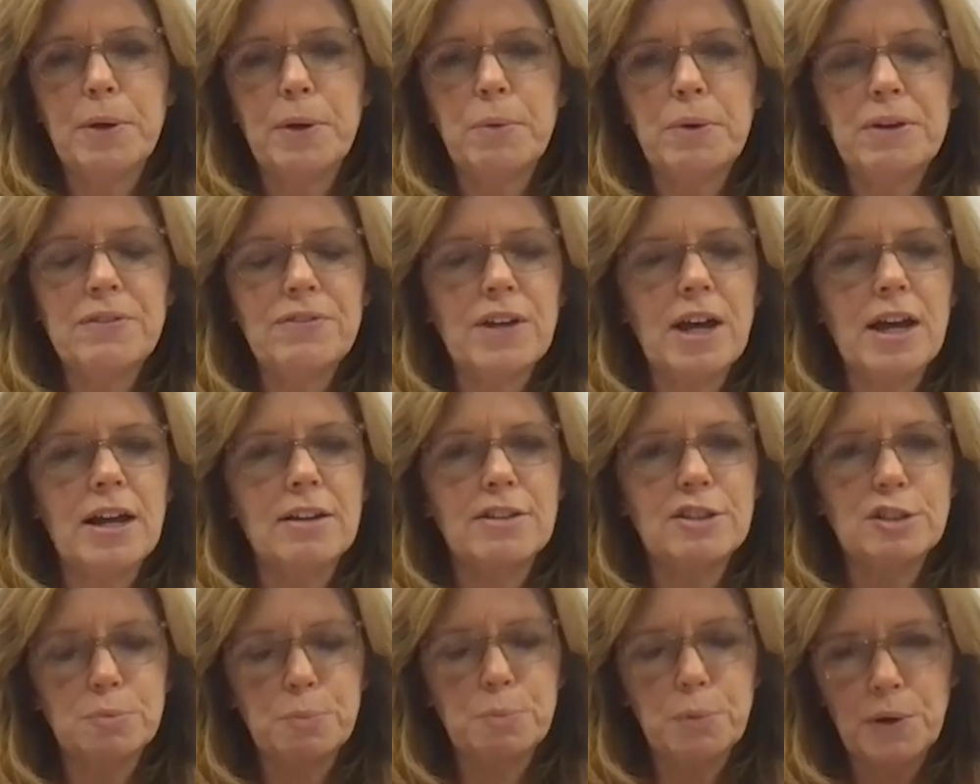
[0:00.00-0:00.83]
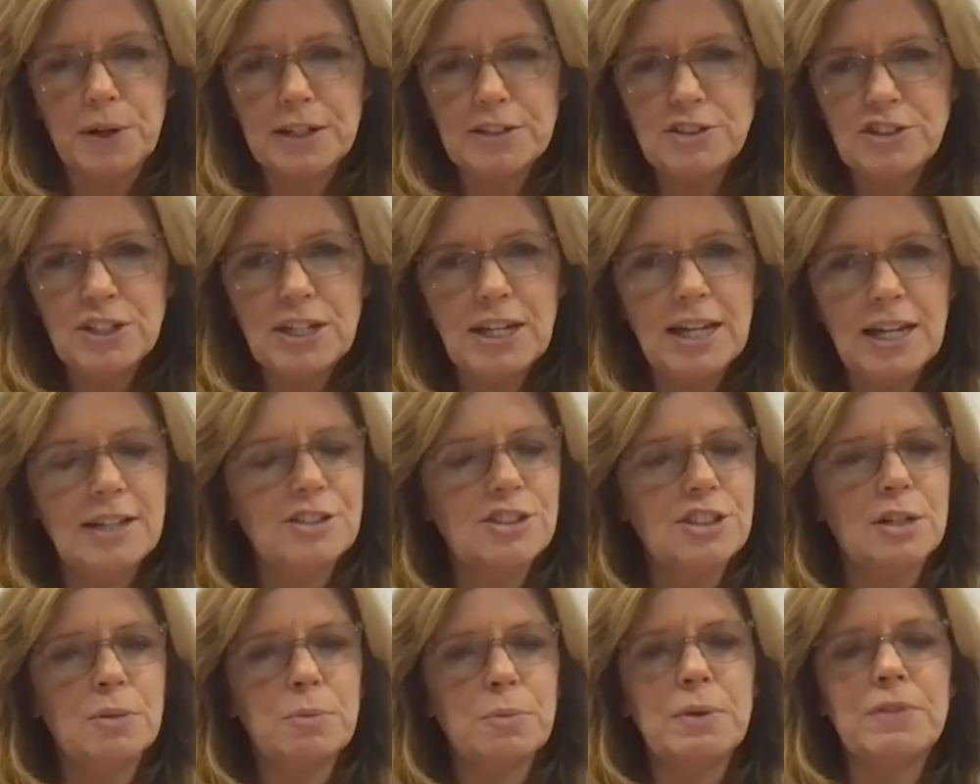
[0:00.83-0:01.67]
But we've got to support
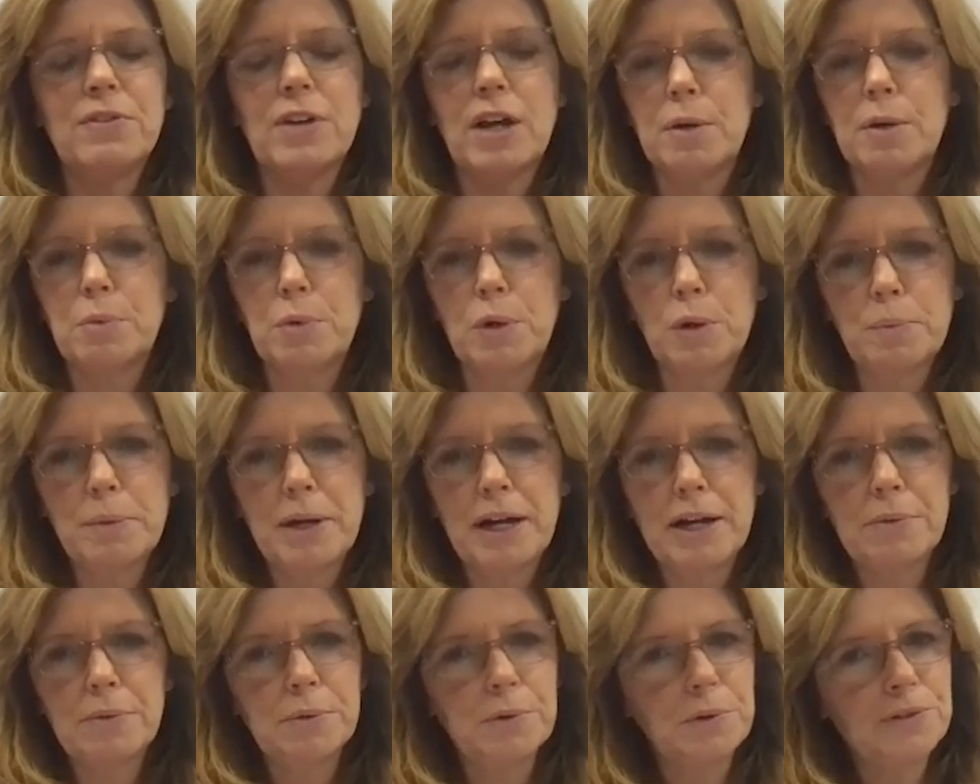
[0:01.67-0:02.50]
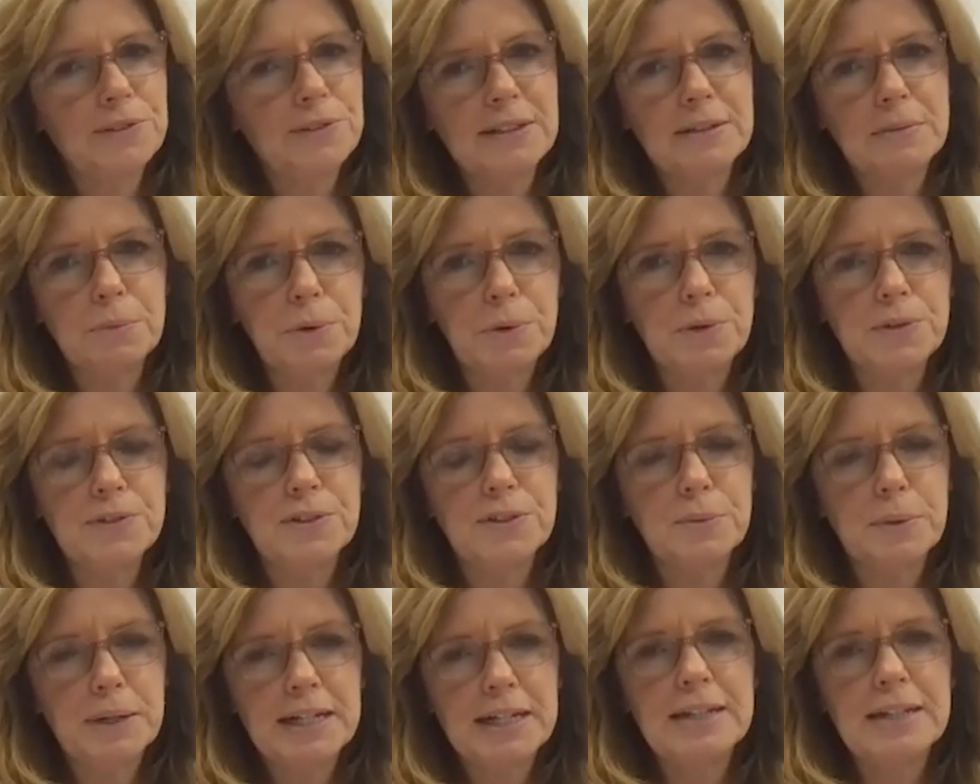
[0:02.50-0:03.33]
education. We've got to roll back rules
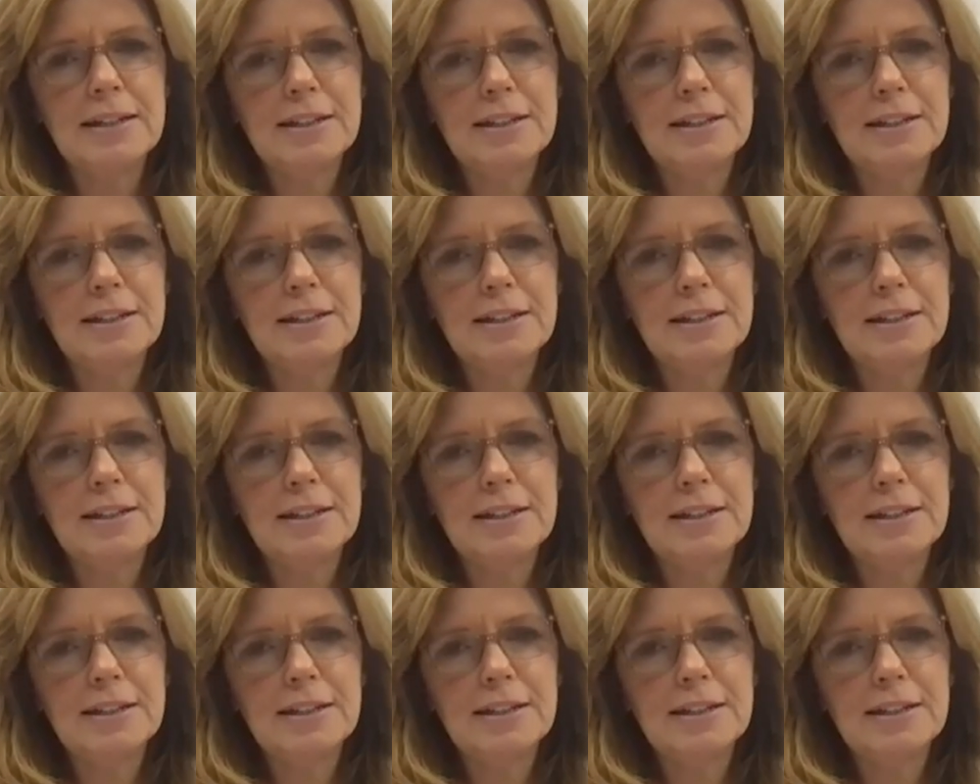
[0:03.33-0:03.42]
rules and